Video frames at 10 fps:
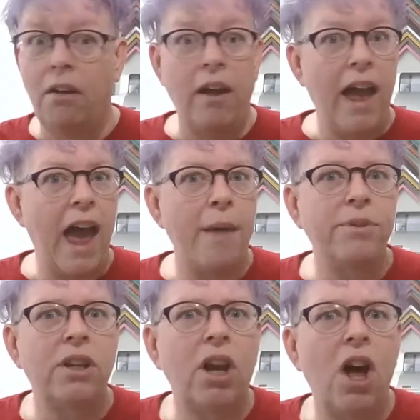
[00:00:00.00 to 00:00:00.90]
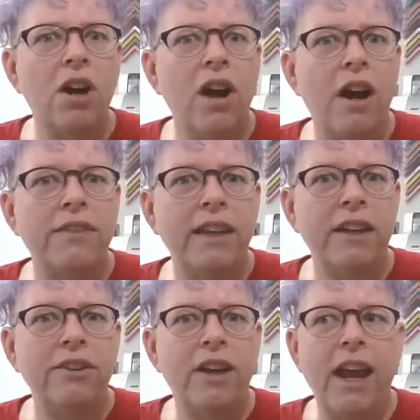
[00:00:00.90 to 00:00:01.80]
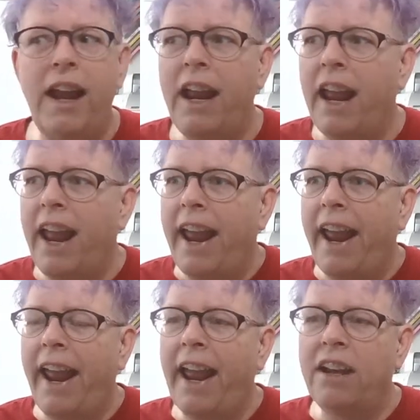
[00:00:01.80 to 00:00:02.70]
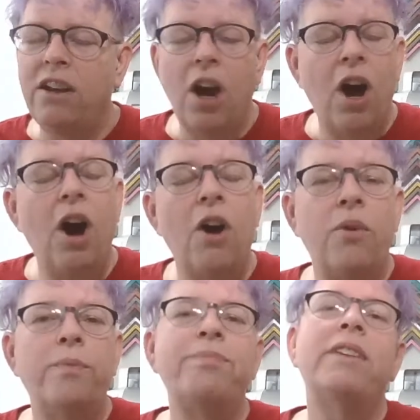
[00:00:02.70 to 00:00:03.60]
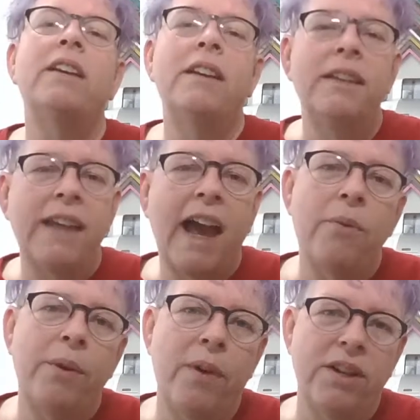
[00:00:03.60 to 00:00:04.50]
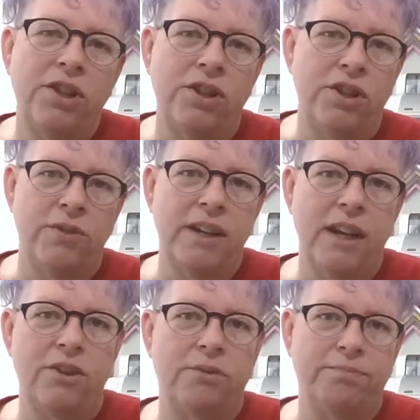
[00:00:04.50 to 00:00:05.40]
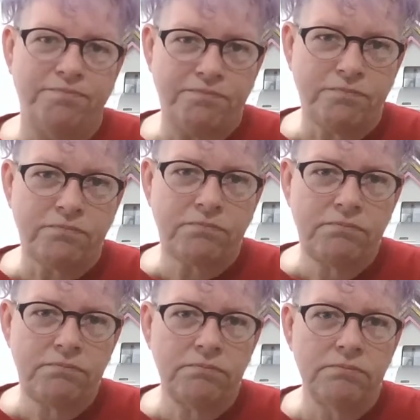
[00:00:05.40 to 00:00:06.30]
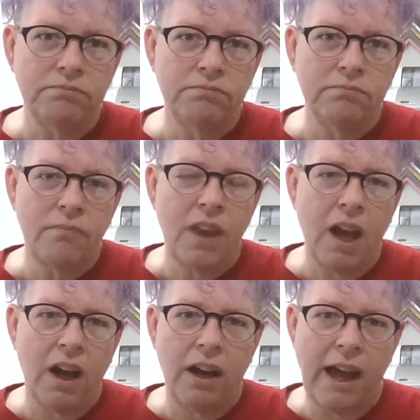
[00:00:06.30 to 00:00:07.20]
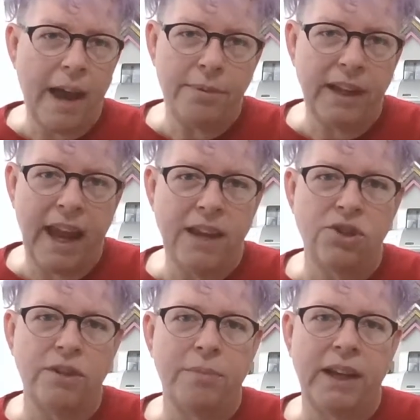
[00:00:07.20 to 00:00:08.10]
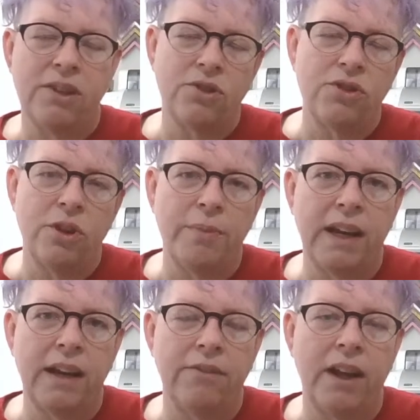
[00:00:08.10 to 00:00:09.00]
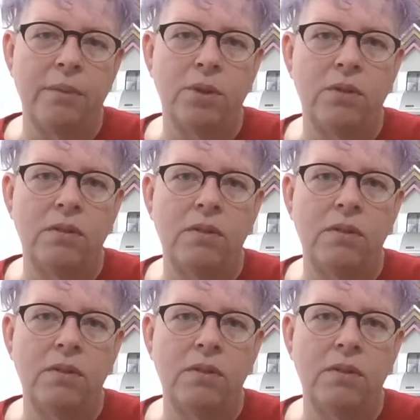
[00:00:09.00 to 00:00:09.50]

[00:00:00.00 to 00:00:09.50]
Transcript: Happened to log on the other day, and now we want you to do another application because there's new money available.